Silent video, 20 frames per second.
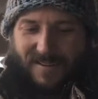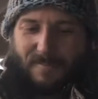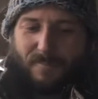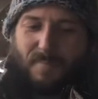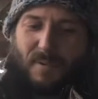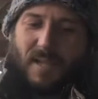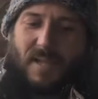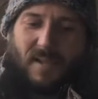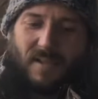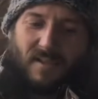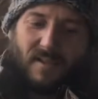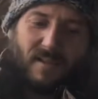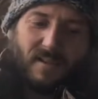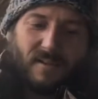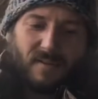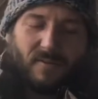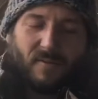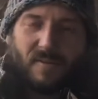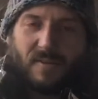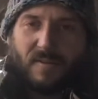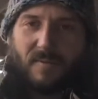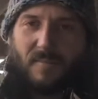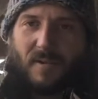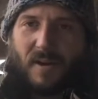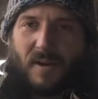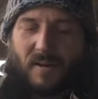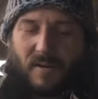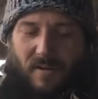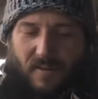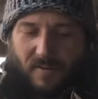Be in North
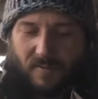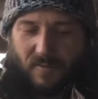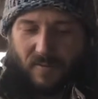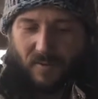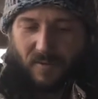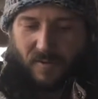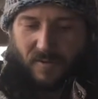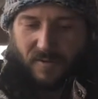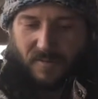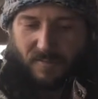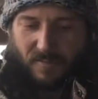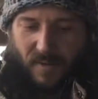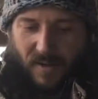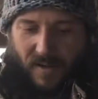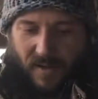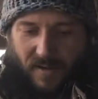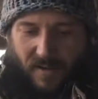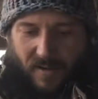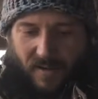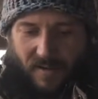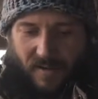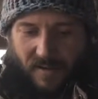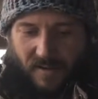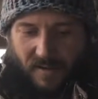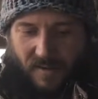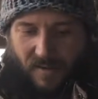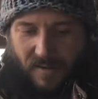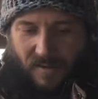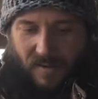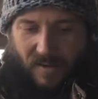America, of course. My
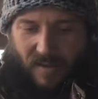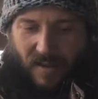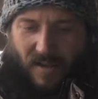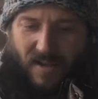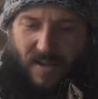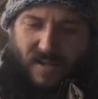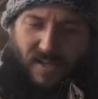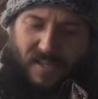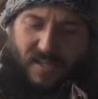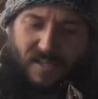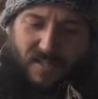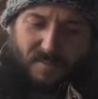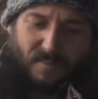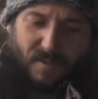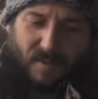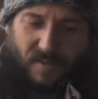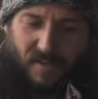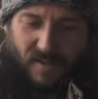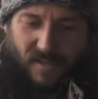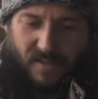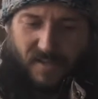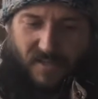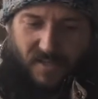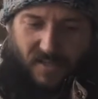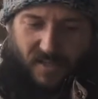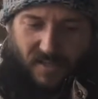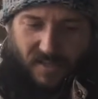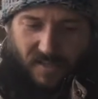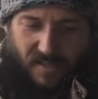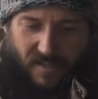experience
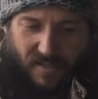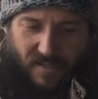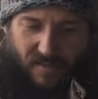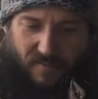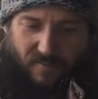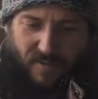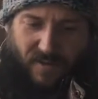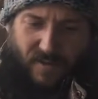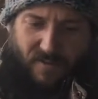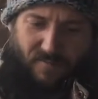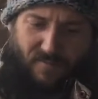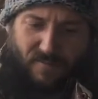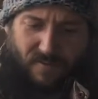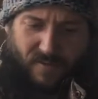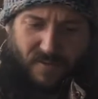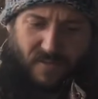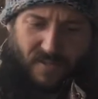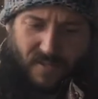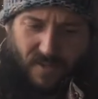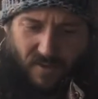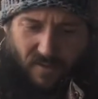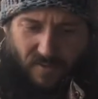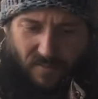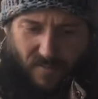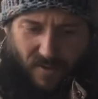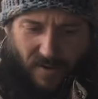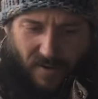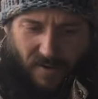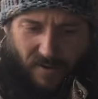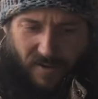in the rainforest of South
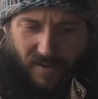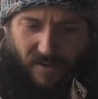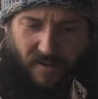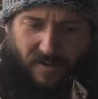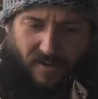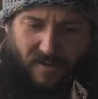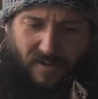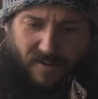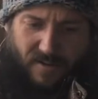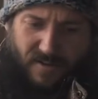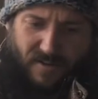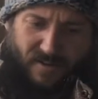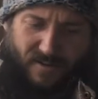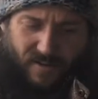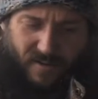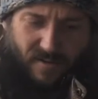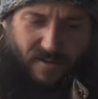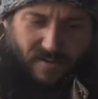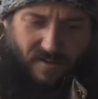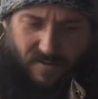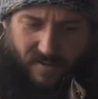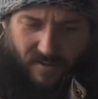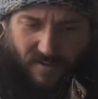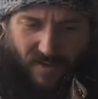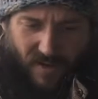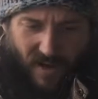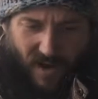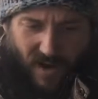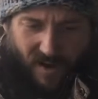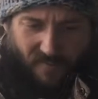America or
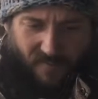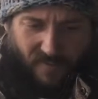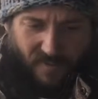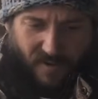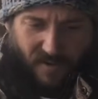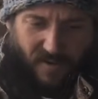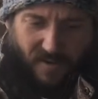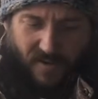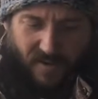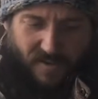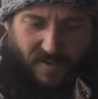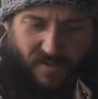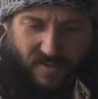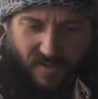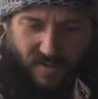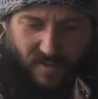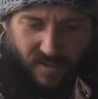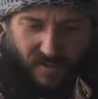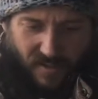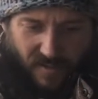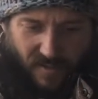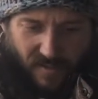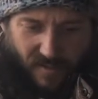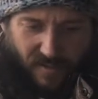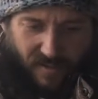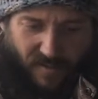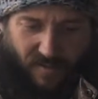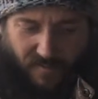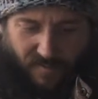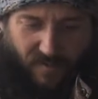Africa is
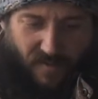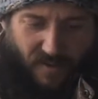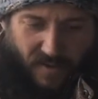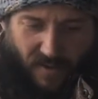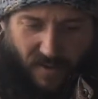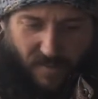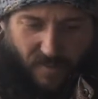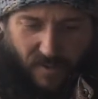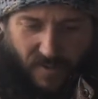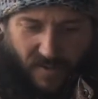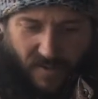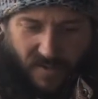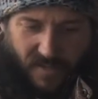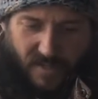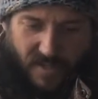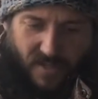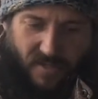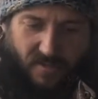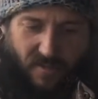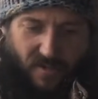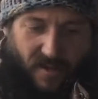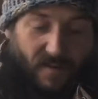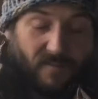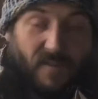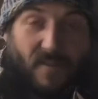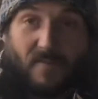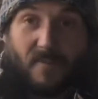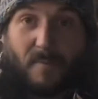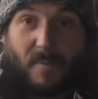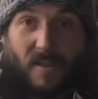very limited, considering I've
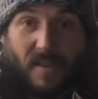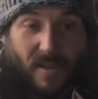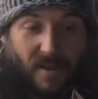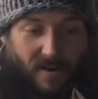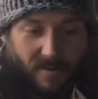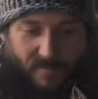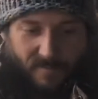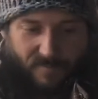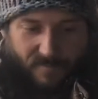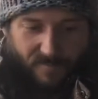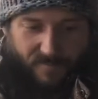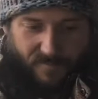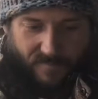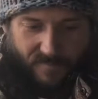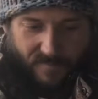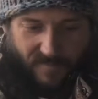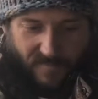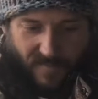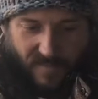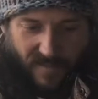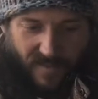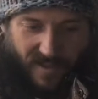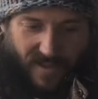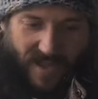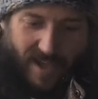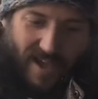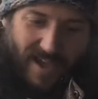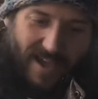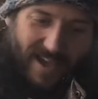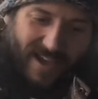never been there.
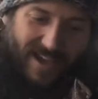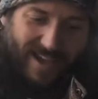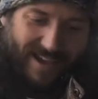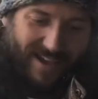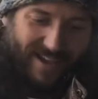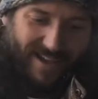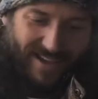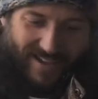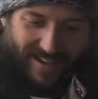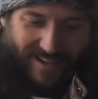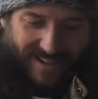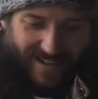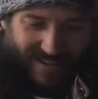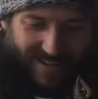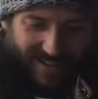I